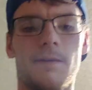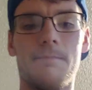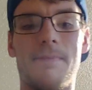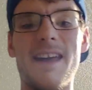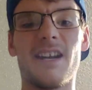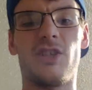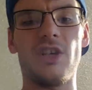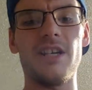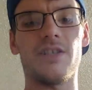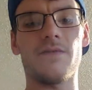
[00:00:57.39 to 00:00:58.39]
big
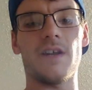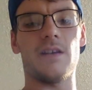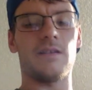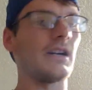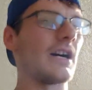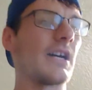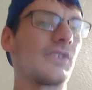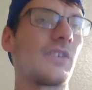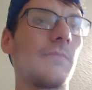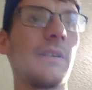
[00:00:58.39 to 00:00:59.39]
sheets of it.
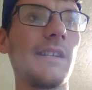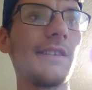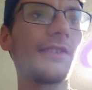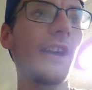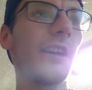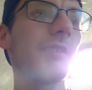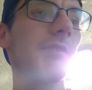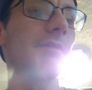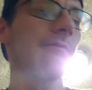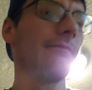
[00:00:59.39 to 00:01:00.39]
Somebody decided
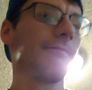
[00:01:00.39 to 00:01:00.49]
to